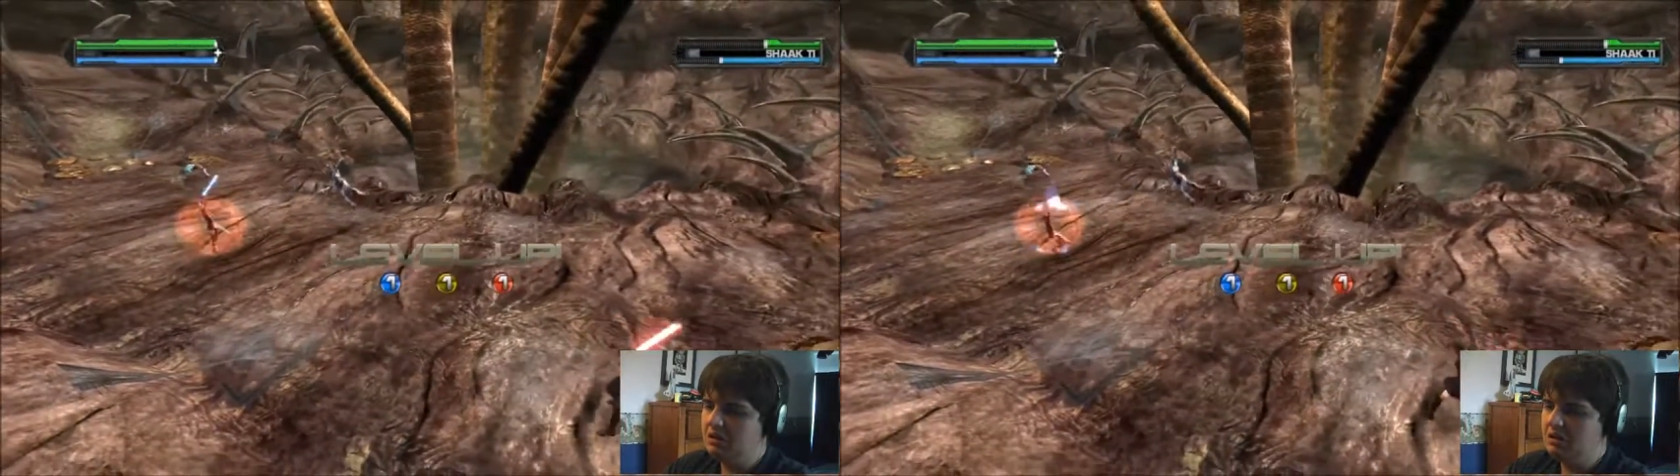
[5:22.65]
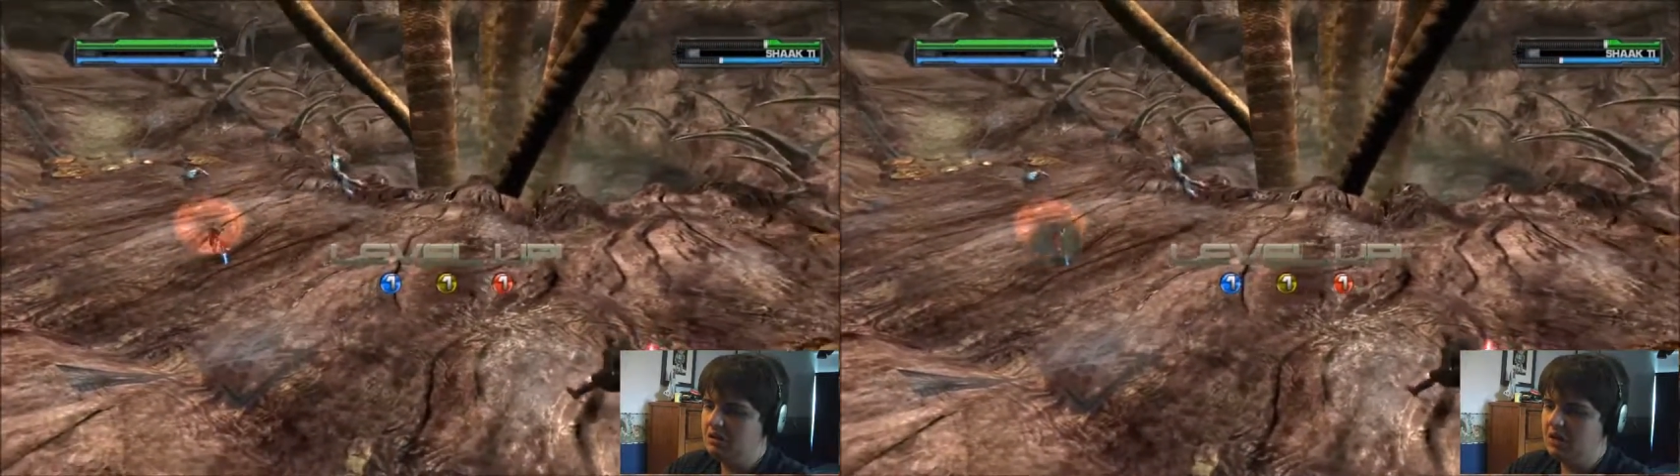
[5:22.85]

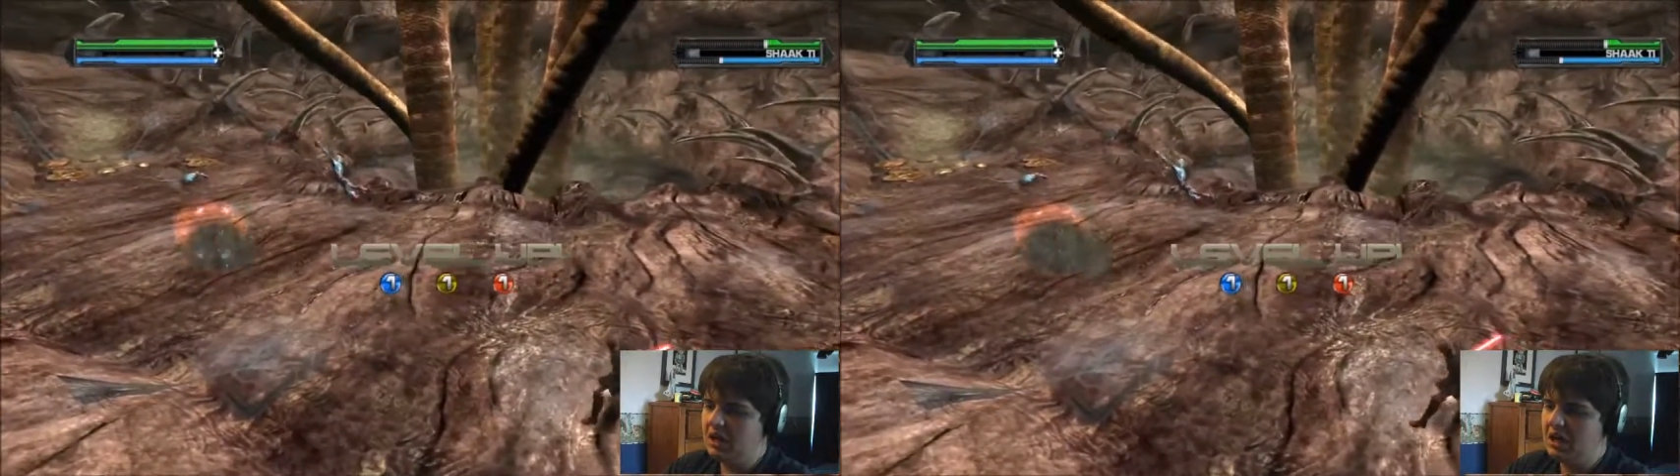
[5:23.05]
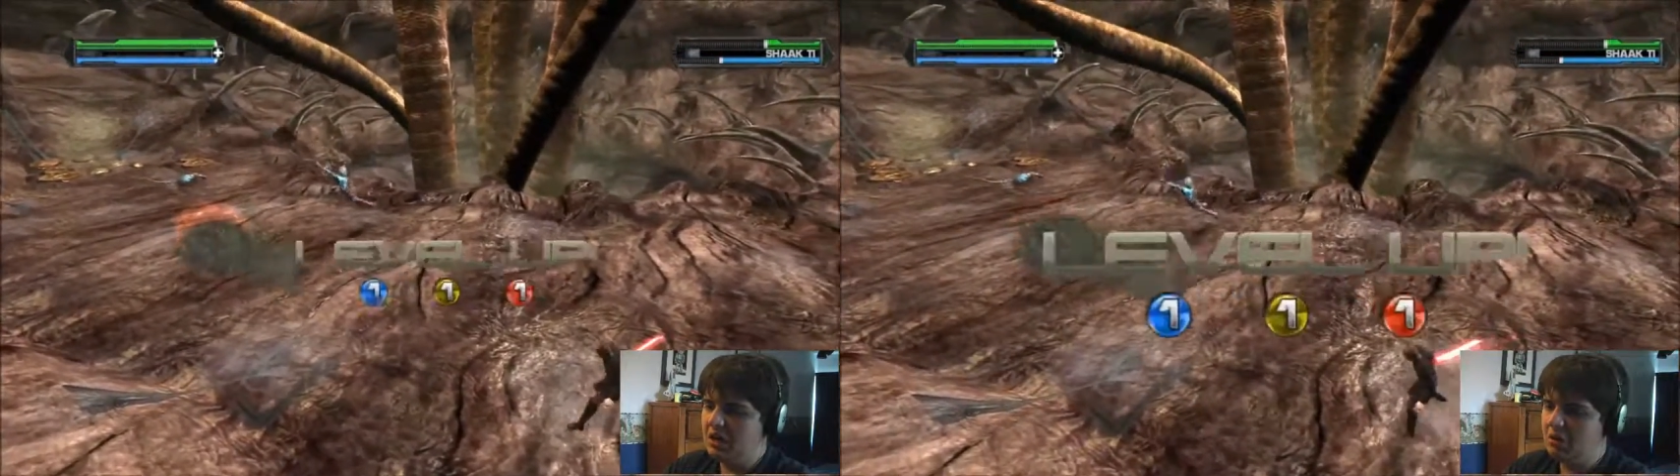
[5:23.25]
I don't know
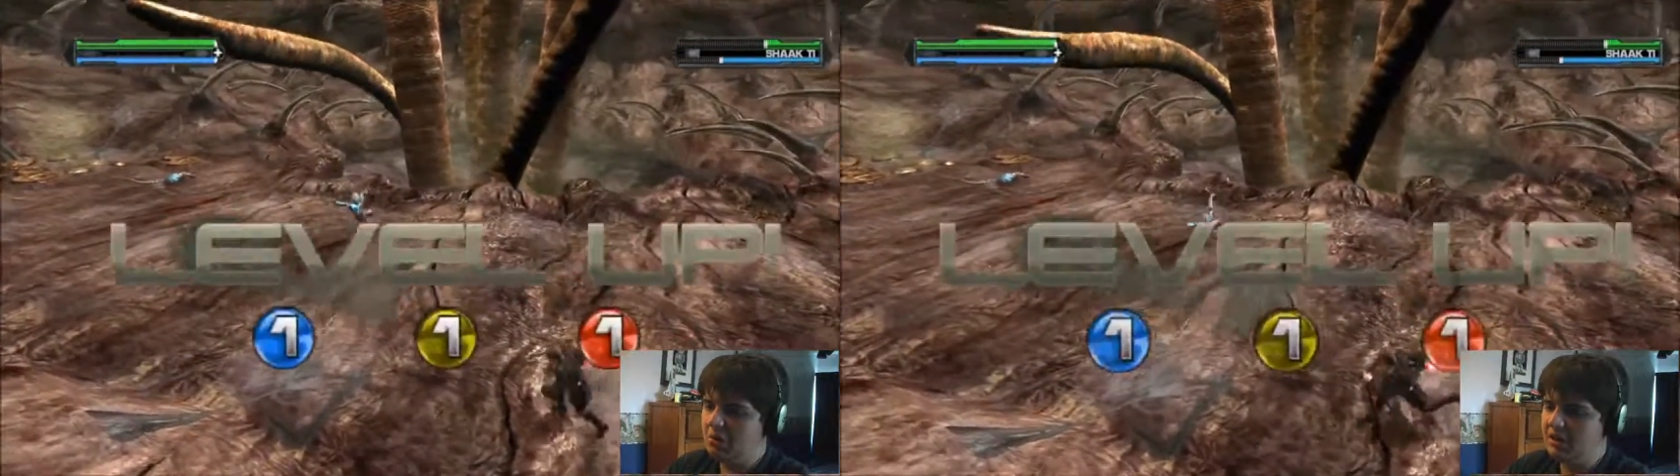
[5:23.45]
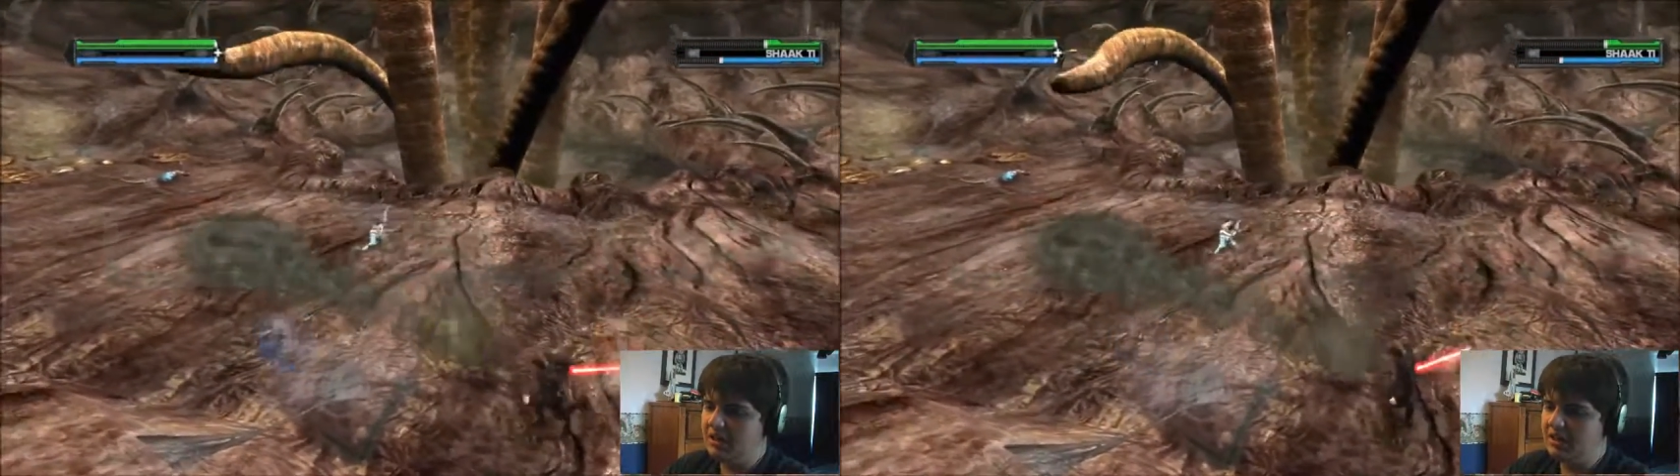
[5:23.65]
how, but I